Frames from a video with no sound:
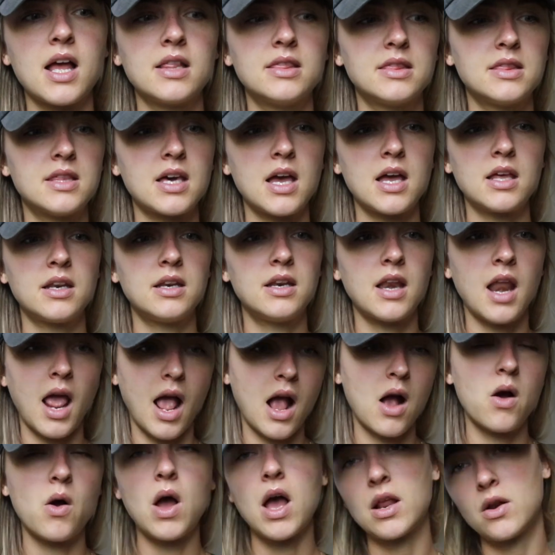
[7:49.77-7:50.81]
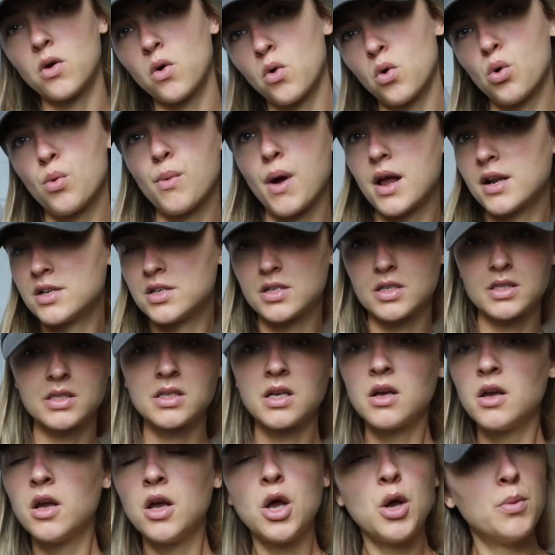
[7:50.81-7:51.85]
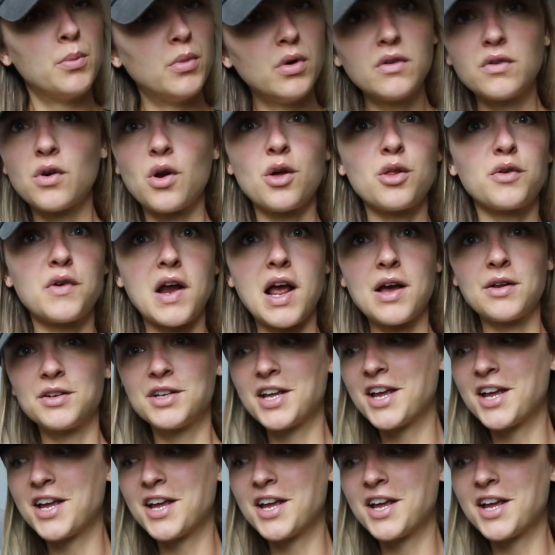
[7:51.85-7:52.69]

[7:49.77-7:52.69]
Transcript: and then now at home i just move it all around